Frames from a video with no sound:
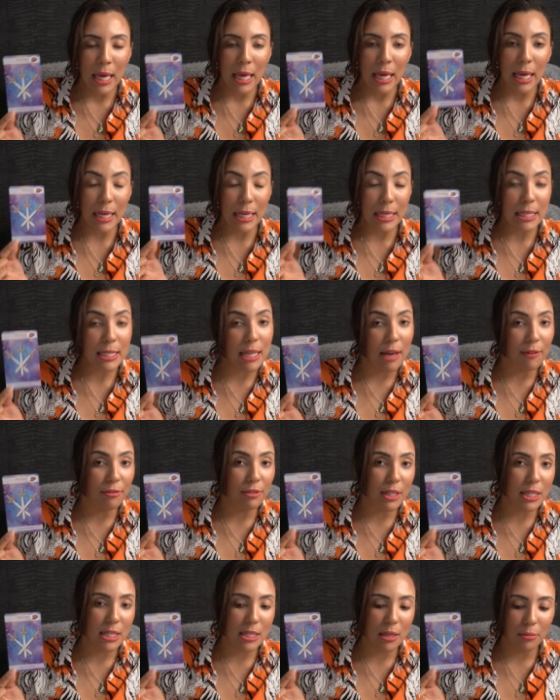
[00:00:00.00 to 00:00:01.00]
It is
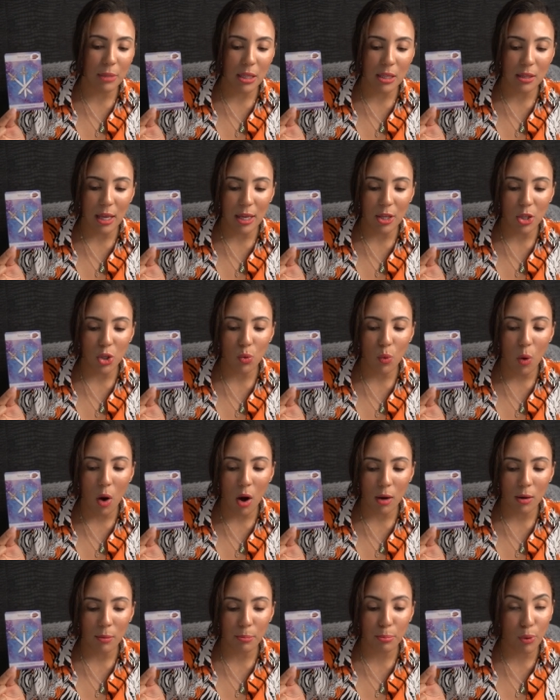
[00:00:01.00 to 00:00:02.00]
definitely something that you
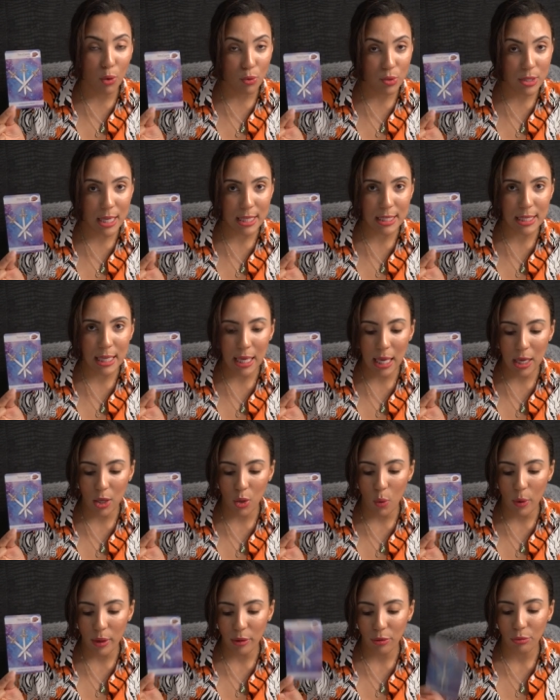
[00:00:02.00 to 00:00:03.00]
are processing
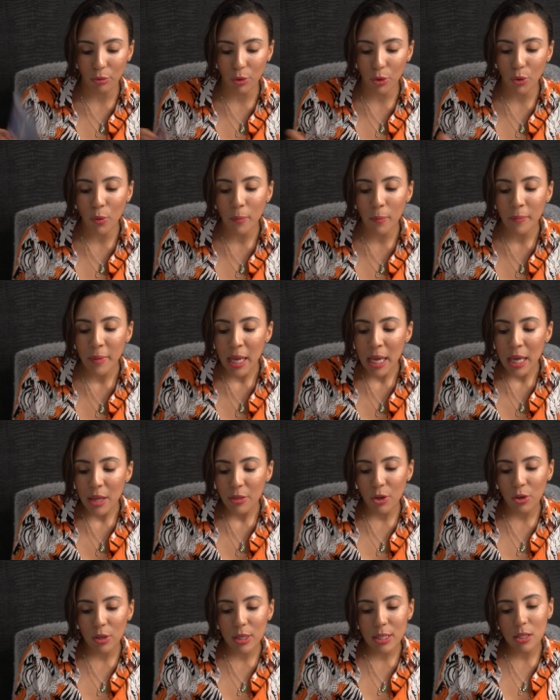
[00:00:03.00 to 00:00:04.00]
and going through.
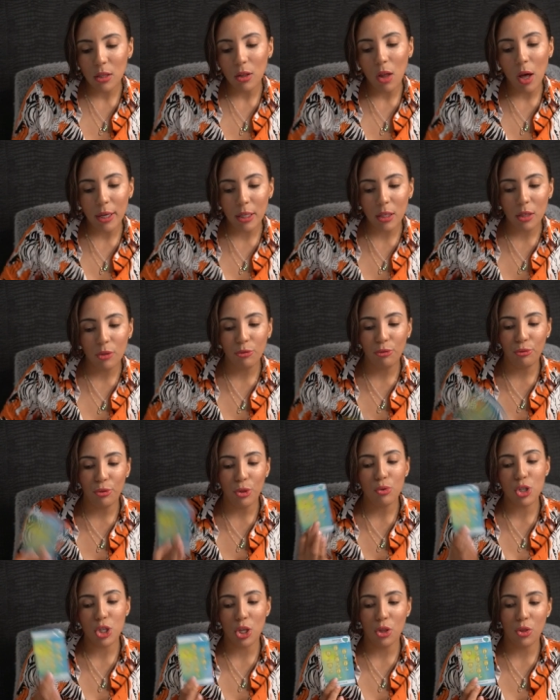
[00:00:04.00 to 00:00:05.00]
There is a lot of
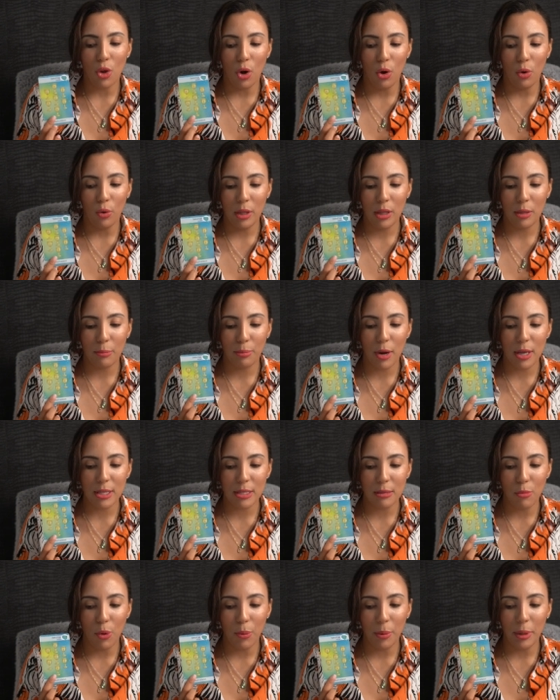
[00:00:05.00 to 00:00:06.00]
confusion, though, in the
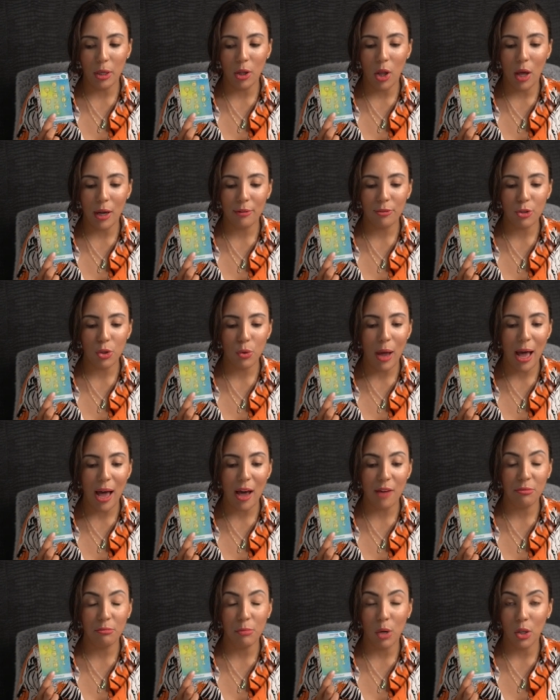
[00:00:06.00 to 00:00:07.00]
present moment. A lot of you
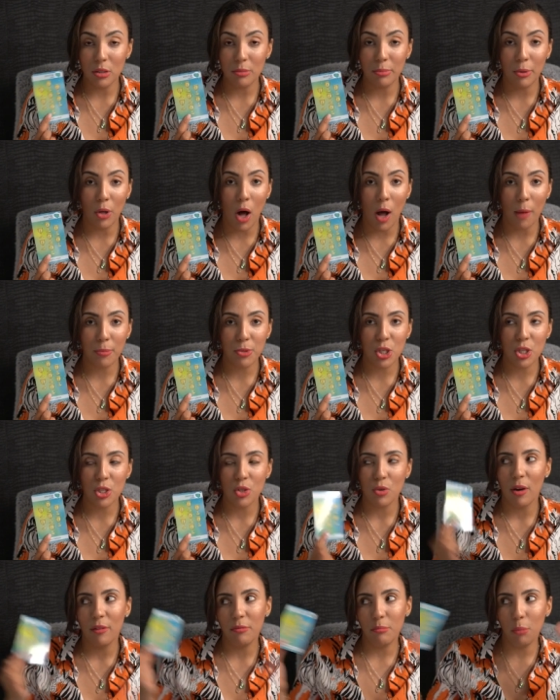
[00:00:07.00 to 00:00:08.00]
have multiple
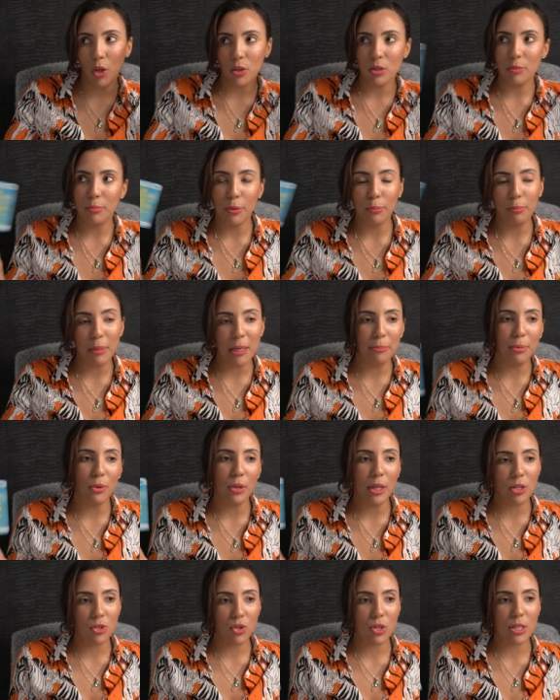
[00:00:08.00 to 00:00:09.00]
options. You have multiple people
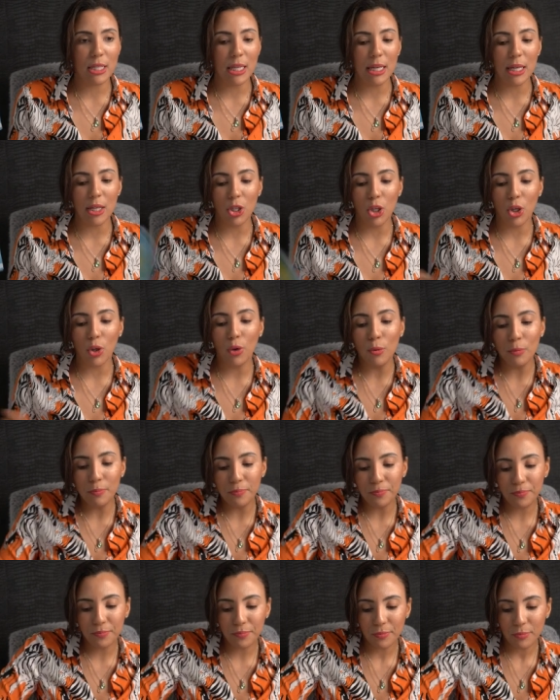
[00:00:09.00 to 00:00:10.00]
interested in you,
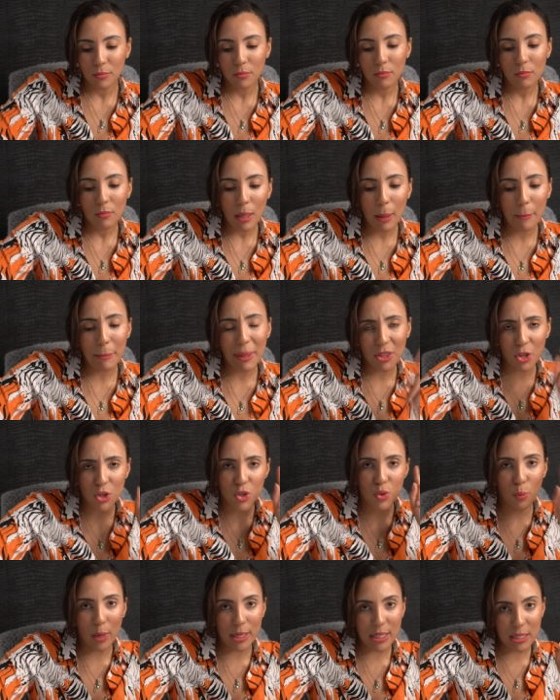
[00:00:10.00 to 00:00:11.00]
but
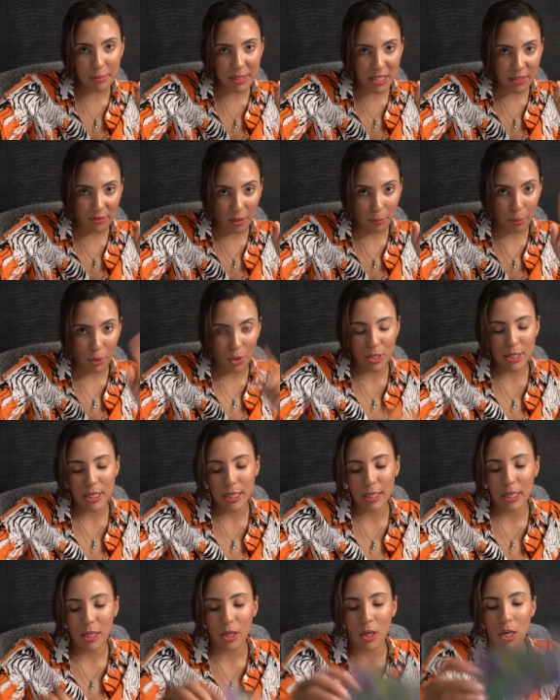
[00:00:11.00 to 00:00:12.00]
there's one specific
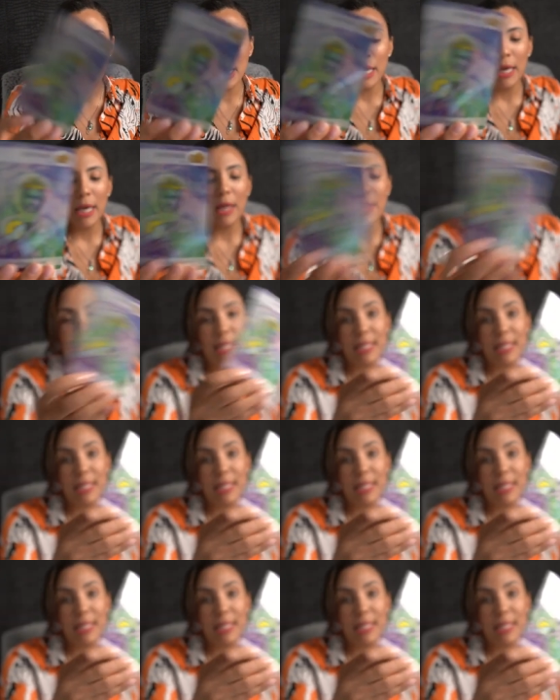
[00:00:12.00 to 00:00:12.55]
person here that